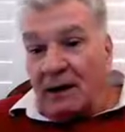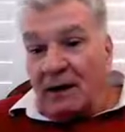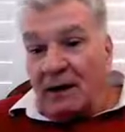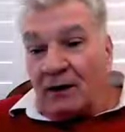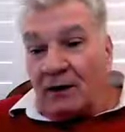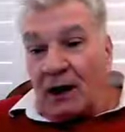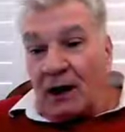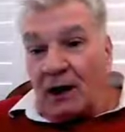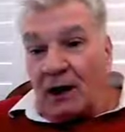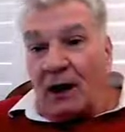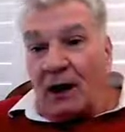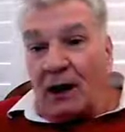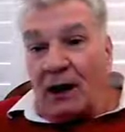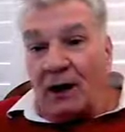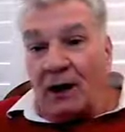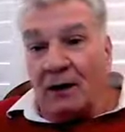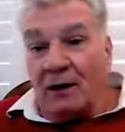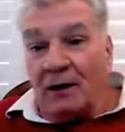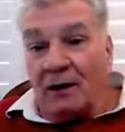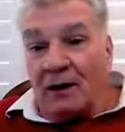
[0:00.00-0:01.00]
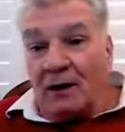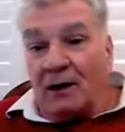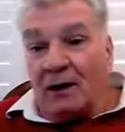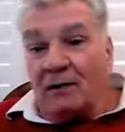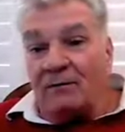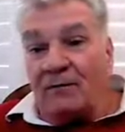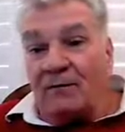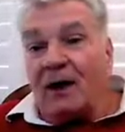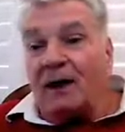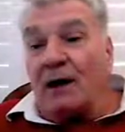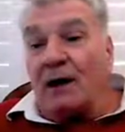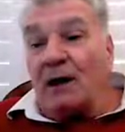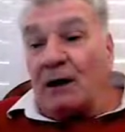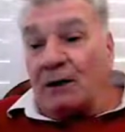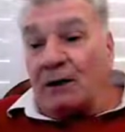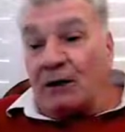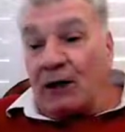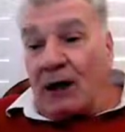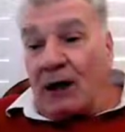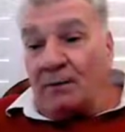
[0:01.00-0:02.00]
They are finally
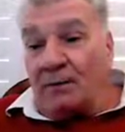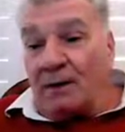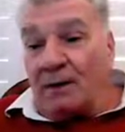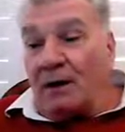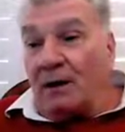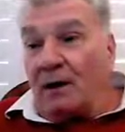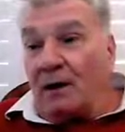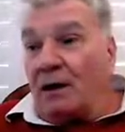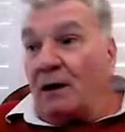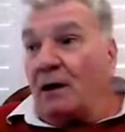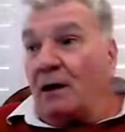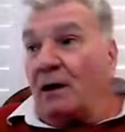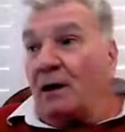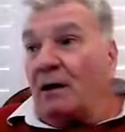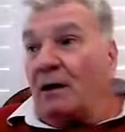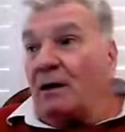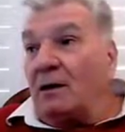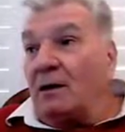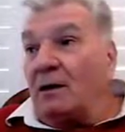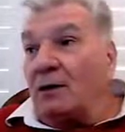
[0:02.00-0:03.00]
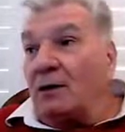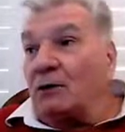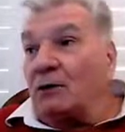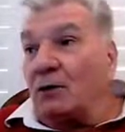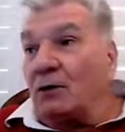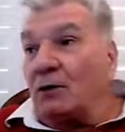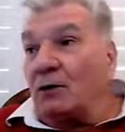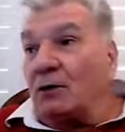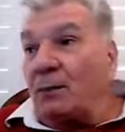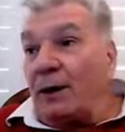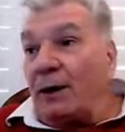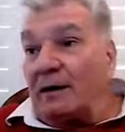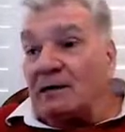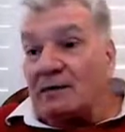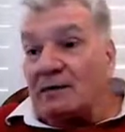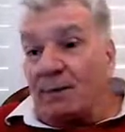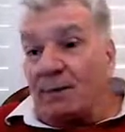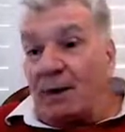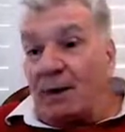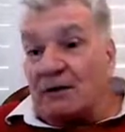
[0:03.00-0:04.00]
came to
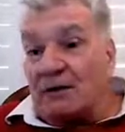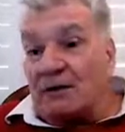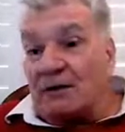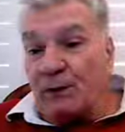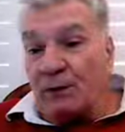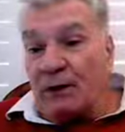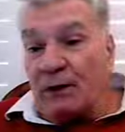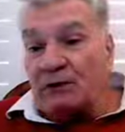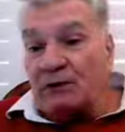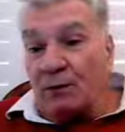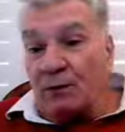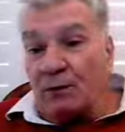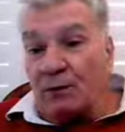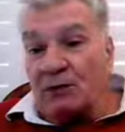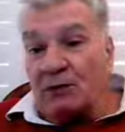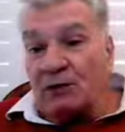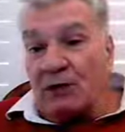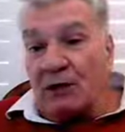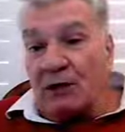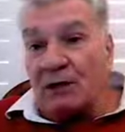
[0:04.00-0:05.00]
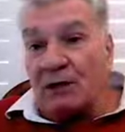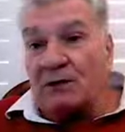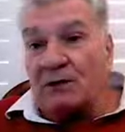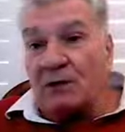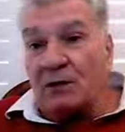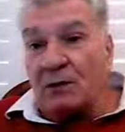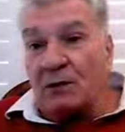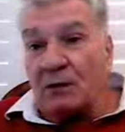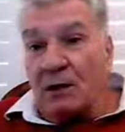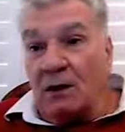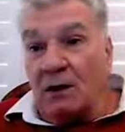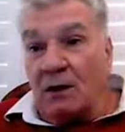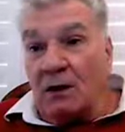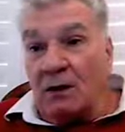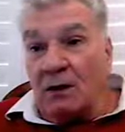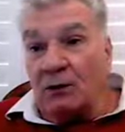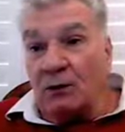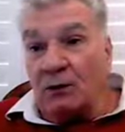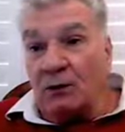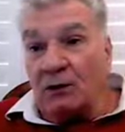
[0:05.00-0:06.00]
replace my switch, which at this
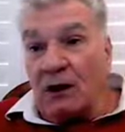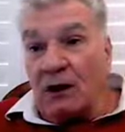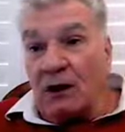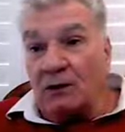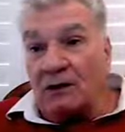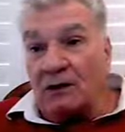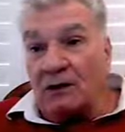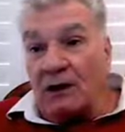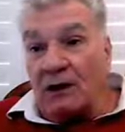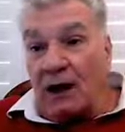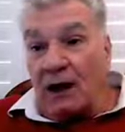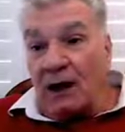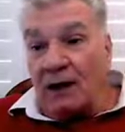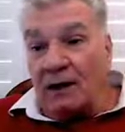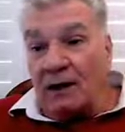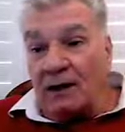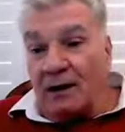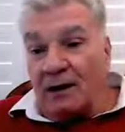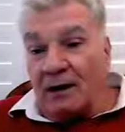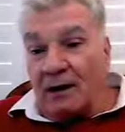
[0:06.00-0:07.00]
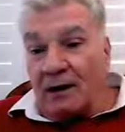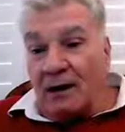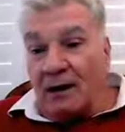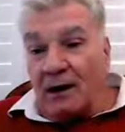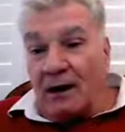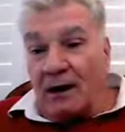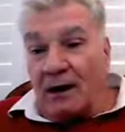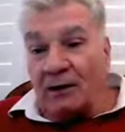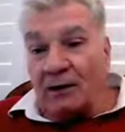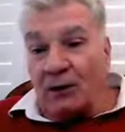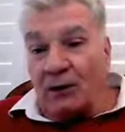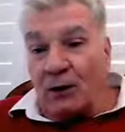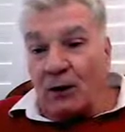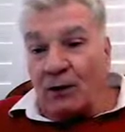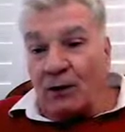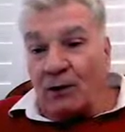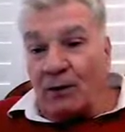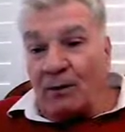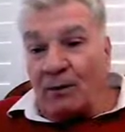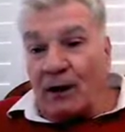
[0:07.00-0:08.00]
in 2010, I
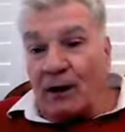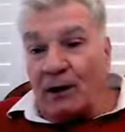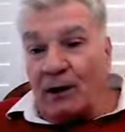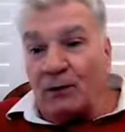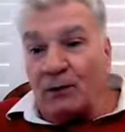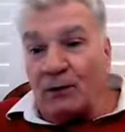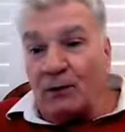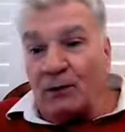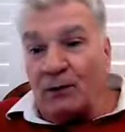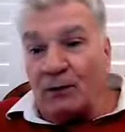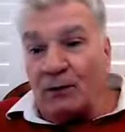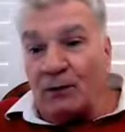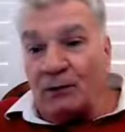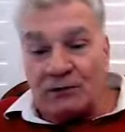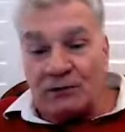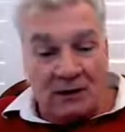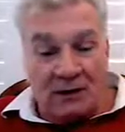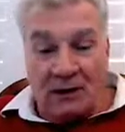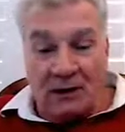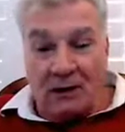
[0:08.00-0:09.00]
told them I could use